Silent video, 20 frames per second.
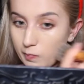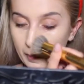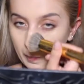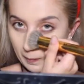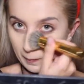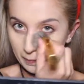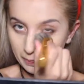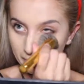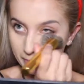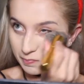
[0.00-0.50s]

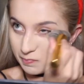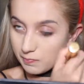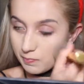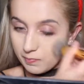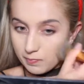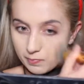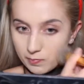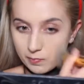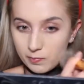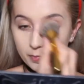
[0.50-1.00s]
even though no one
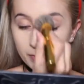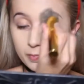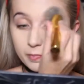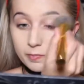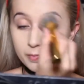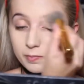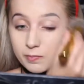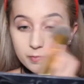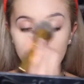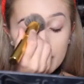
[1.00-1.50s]

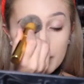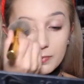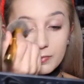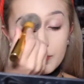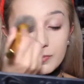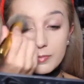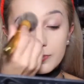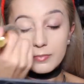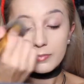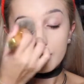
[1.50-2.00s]
cares.
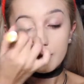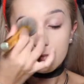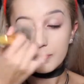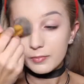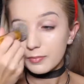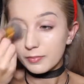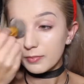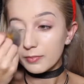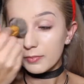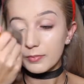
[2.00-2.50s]
So yeah, I'm
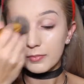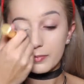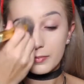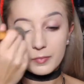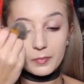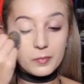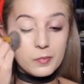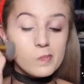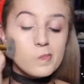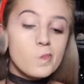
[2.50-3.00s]
just going with
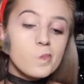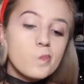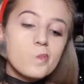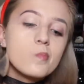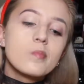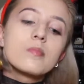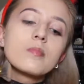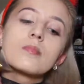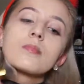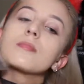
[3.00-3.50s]
that
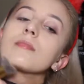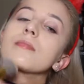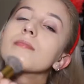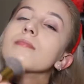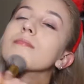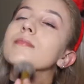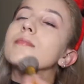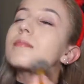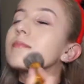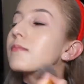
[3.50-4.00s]

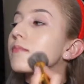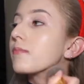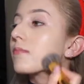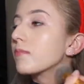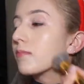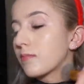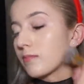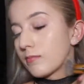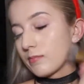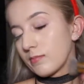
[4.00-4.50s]
foundation
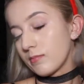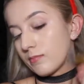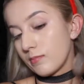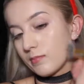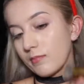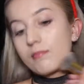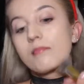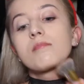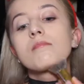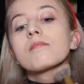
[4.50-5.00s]
all over
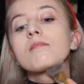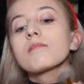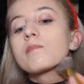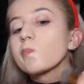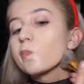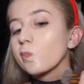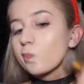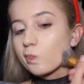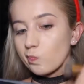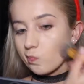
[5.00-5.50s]
my
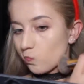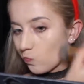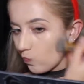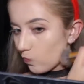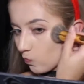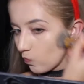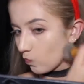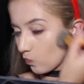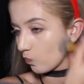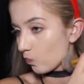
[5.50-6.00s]
face,
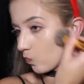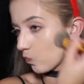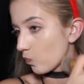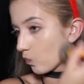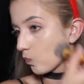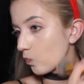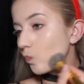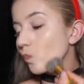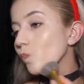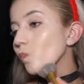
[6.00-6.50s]

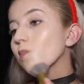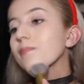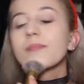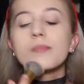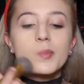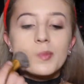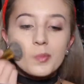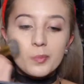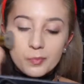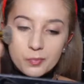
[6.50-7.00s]

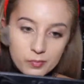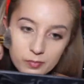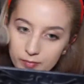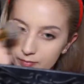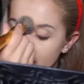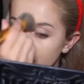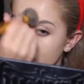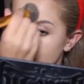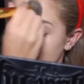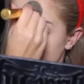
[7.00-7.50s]
bringing it down my
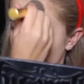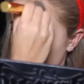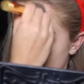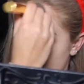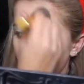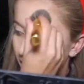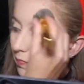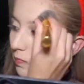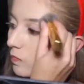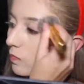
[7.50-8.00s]
neck.
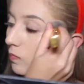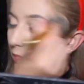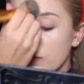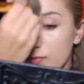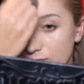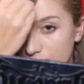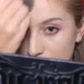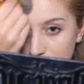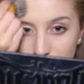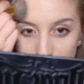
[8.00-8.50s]
It looks a
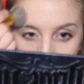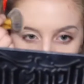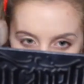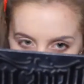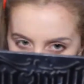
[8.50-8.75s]
lot, lot